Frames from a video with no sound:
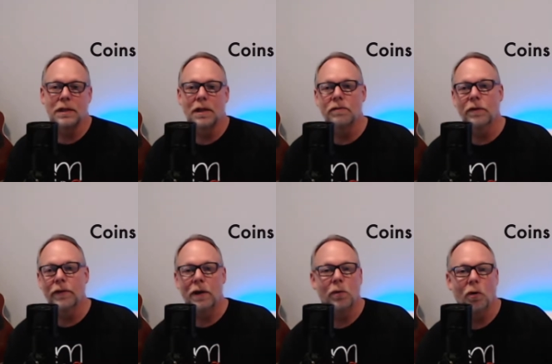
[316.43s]
They fill
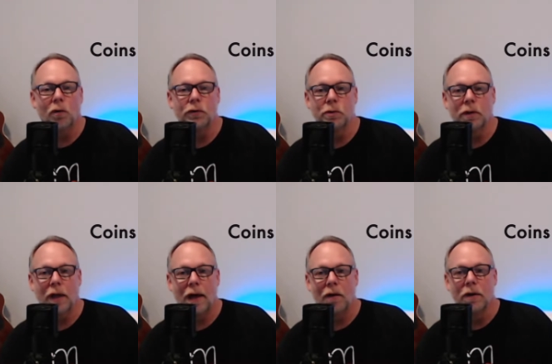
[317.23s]
that role to
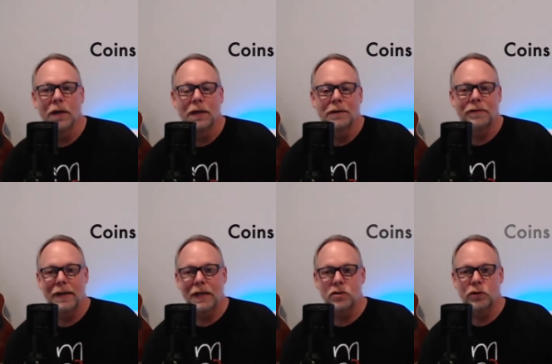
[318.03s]
allow
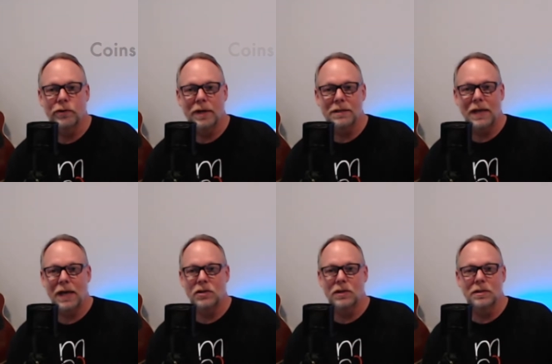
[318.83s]
financial
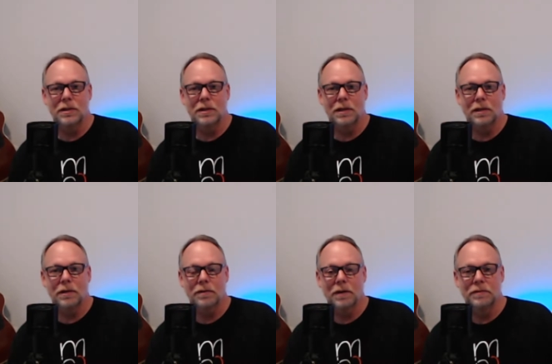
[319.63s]
transactions
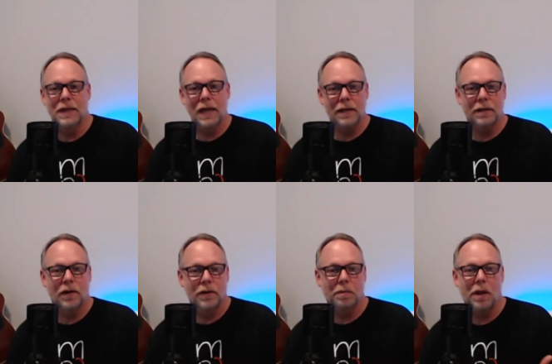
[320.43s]
of data
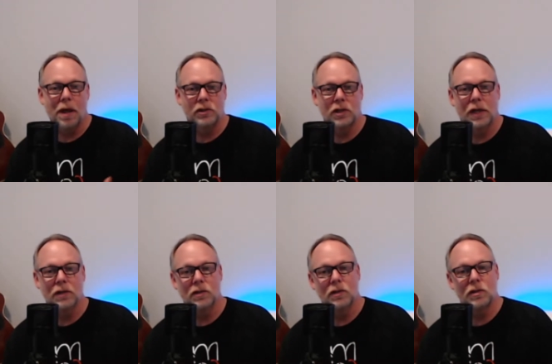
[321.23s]
on the blockchain.